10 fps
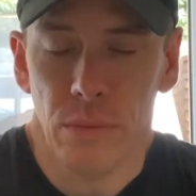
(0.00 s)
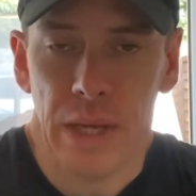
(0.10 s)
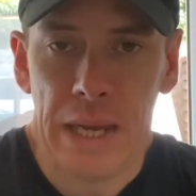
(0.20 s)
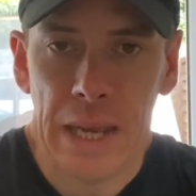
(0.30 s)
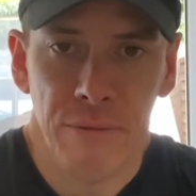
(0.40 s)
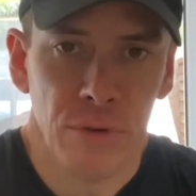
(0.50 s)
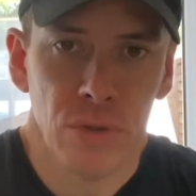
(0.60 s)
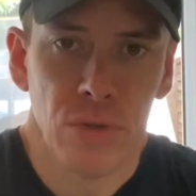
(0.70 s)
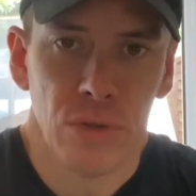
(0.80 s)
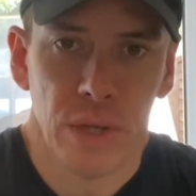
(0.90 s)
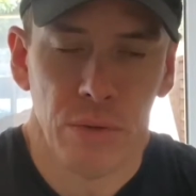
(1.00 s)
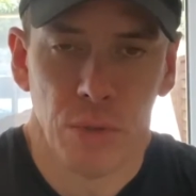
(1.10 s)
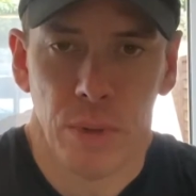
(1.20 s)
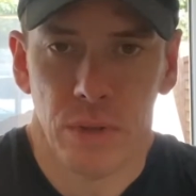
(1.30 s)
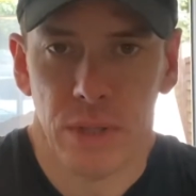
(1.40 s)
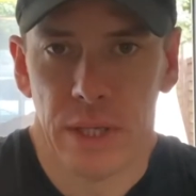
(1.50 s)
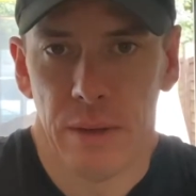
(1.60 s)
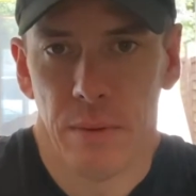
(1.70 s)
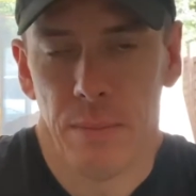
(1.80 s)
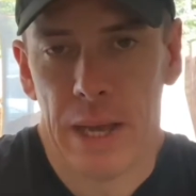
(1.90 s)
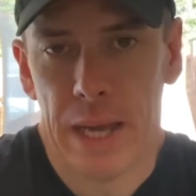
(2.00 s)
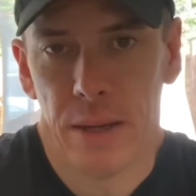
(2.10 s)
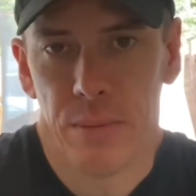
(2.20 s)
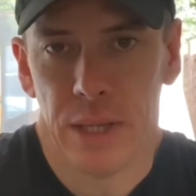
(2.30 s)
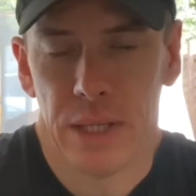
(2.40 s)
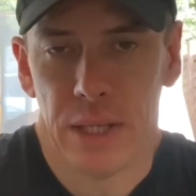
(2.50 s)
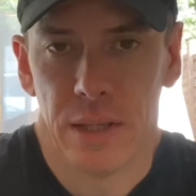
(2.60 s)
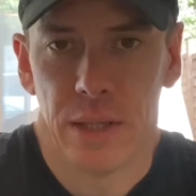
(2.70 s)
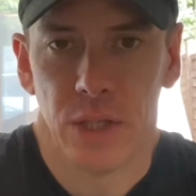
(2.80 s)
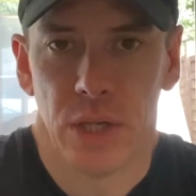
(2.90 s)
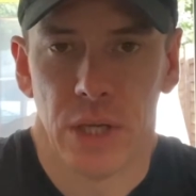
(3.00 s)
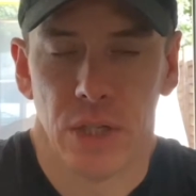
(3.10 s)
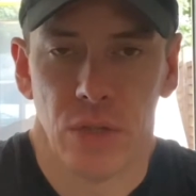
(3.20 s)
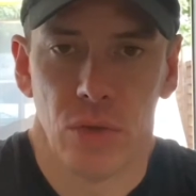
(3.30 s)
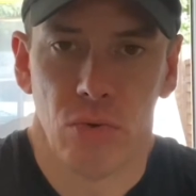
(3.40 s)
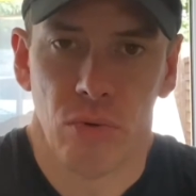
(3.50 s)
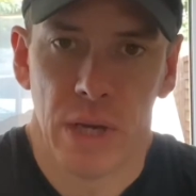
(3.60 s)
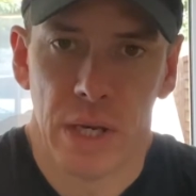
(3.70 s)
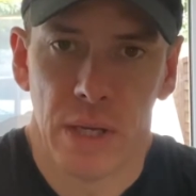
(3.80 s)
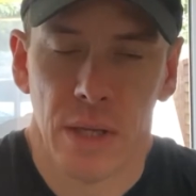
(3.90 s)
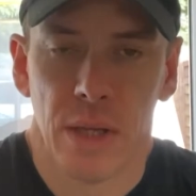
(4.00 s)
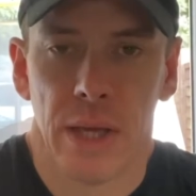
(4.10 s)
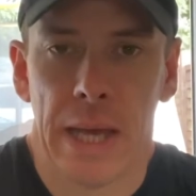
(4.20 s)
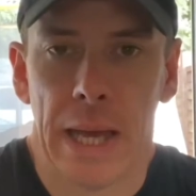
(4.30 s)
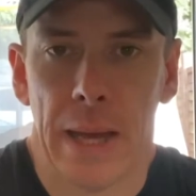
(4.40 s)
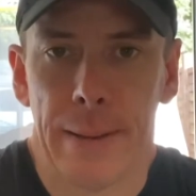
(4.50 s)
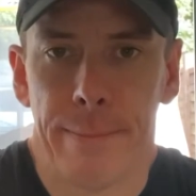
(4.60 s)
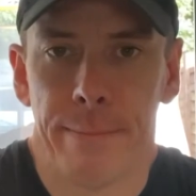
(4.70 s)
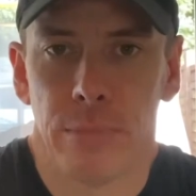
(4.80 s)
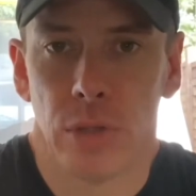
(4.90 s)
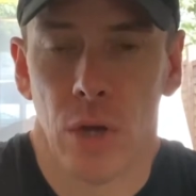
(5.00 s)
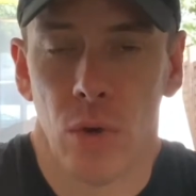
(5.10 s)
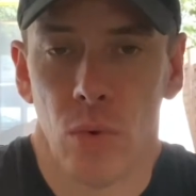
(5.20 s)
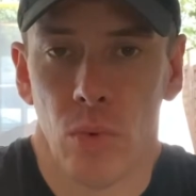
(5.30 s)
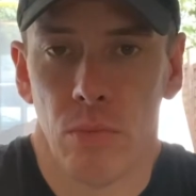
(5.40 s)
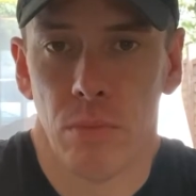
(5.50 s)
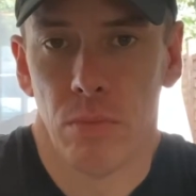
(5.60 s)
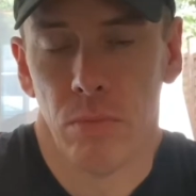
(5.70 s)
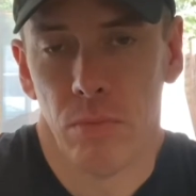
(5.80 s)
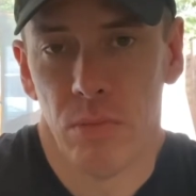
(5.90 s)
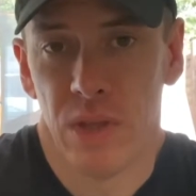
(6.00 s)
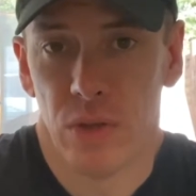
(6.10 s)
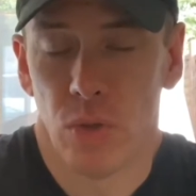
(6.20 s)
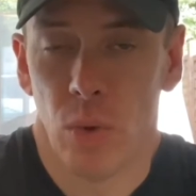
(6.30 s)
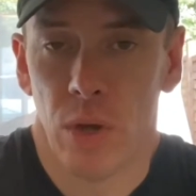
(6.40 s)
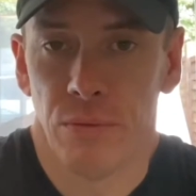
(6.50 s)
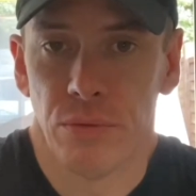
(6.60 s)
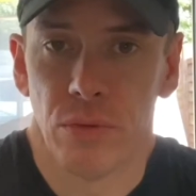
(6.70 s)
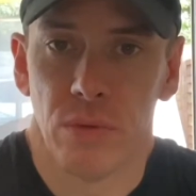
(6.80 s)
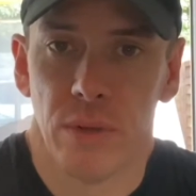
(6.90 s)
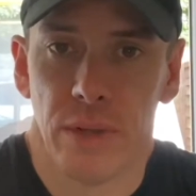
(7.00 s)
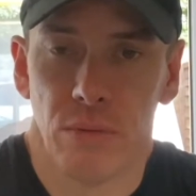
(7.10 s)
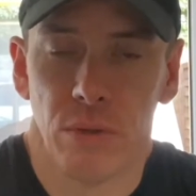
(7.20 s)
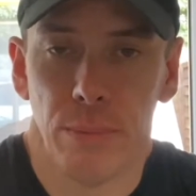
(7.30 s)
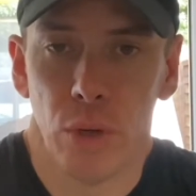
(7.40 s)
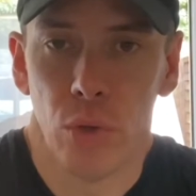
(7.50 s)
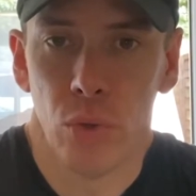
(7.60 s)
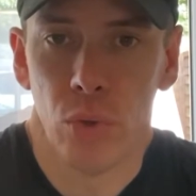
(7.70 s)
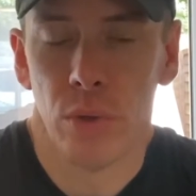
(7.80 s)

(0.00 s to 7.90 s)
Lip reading: 11s, they were supposed to keep the black, but they didn't. They changed it to green. So then the 12s, and that was a blue.